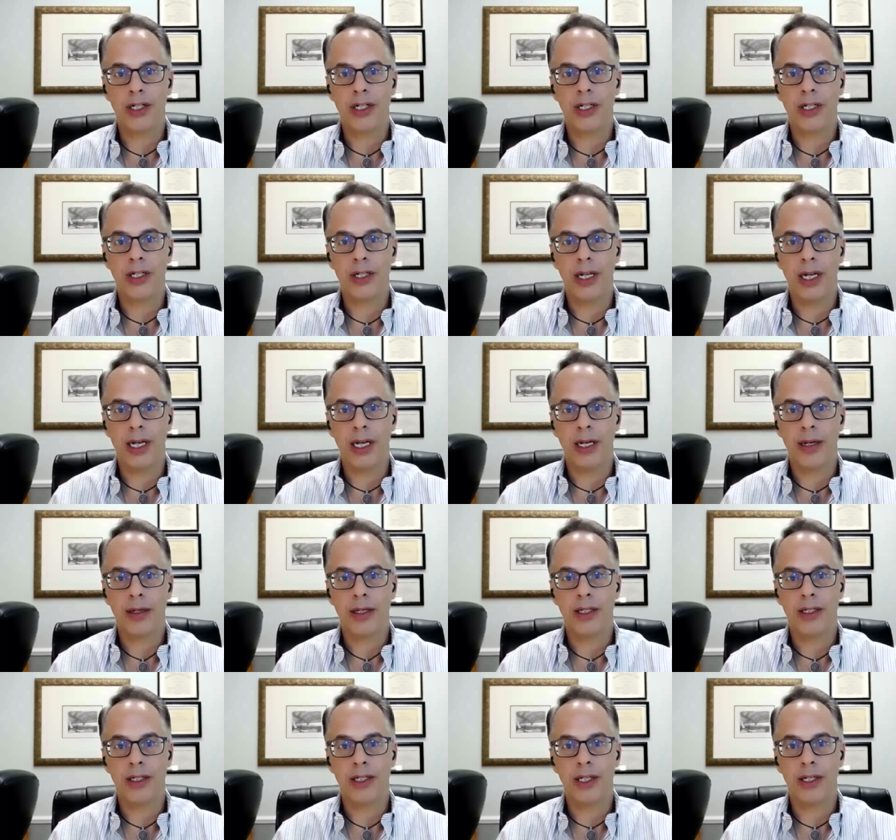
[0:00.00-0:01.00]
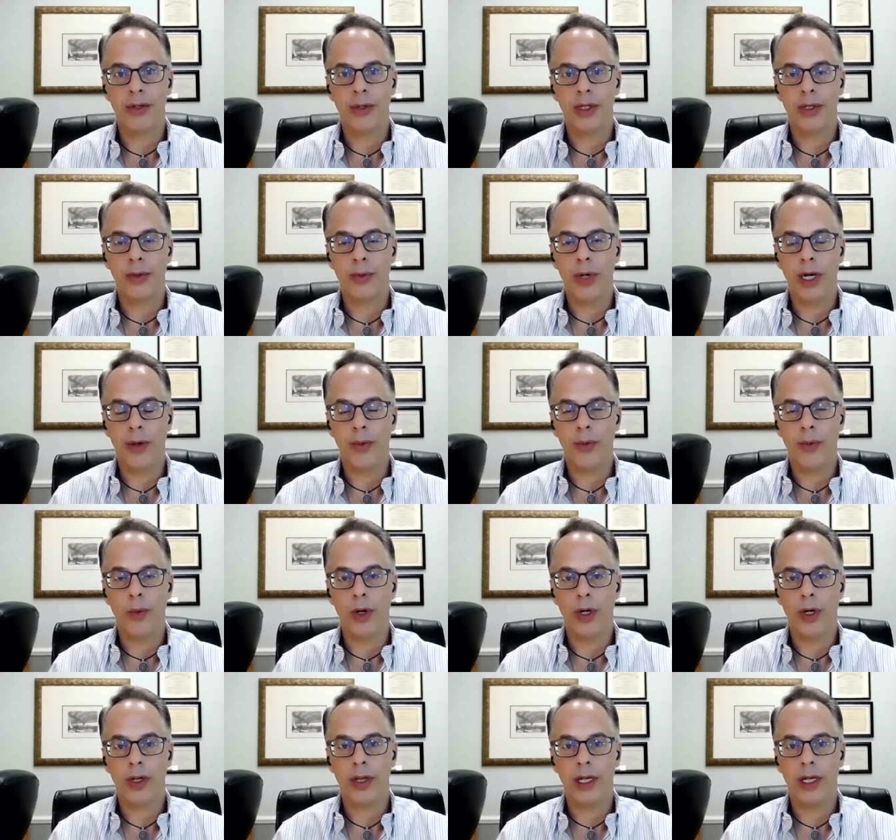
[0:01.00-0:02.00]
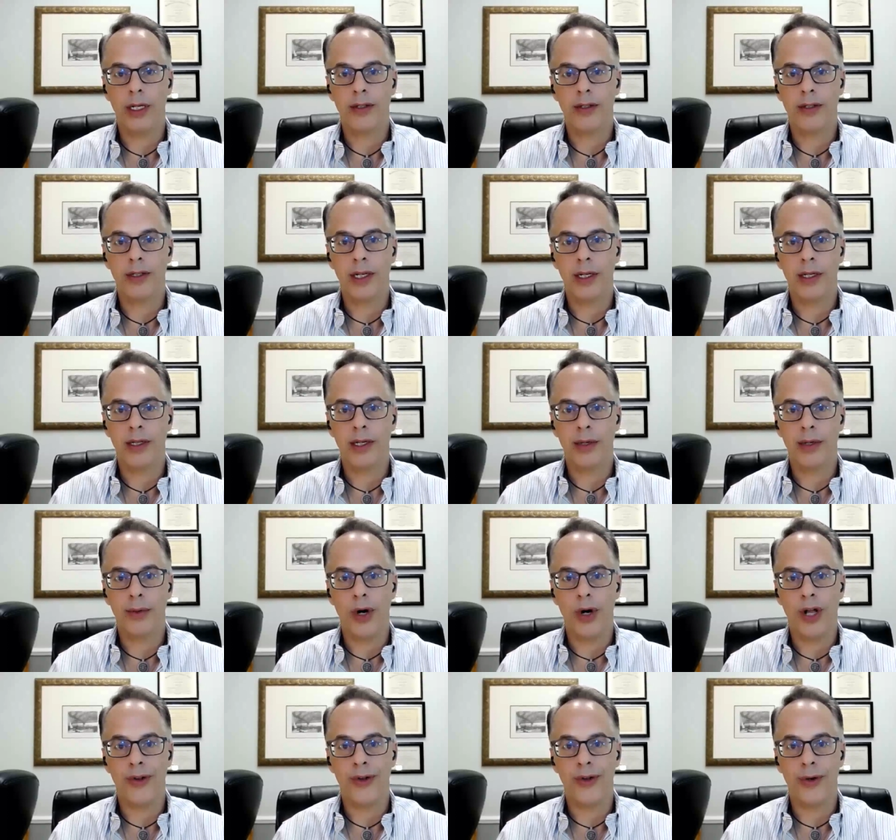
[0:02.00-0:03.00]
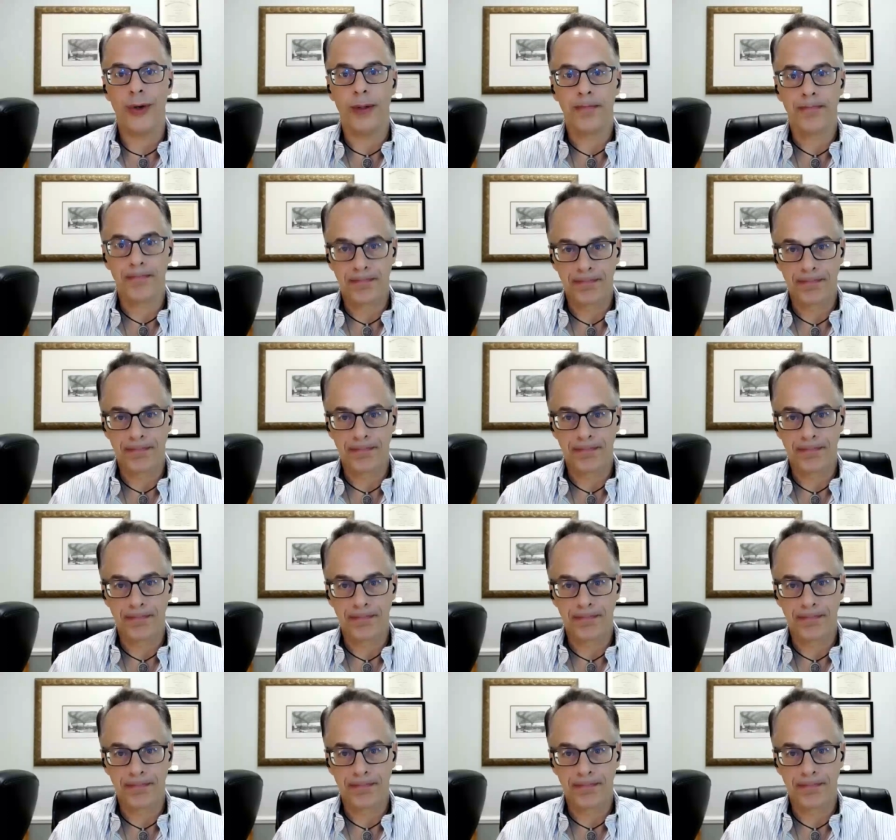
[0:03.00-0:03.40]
and continuing the work that we're all doing.